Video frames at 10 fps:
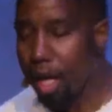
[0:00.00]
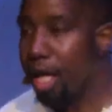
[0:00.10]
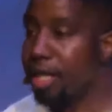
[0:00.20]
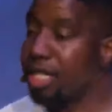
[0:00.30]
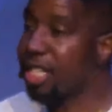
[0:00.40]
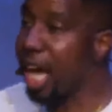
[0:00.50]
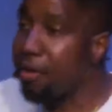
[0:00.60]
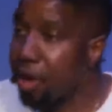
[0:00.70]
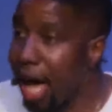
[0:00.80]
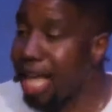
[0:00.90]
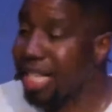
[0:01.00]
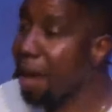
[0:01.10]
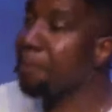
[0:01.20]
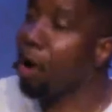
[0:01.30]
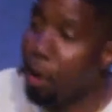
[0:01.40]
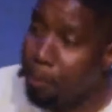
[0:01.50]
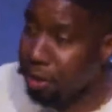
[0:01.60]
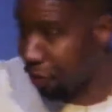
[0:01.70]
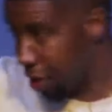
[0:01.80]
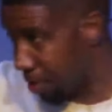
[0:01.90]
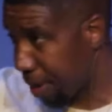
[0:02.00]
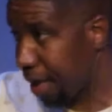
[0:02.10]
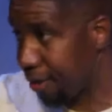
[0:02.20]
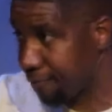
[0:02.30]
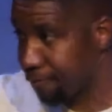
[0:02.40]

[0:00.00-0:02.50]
The Savior has a purpose for your pain.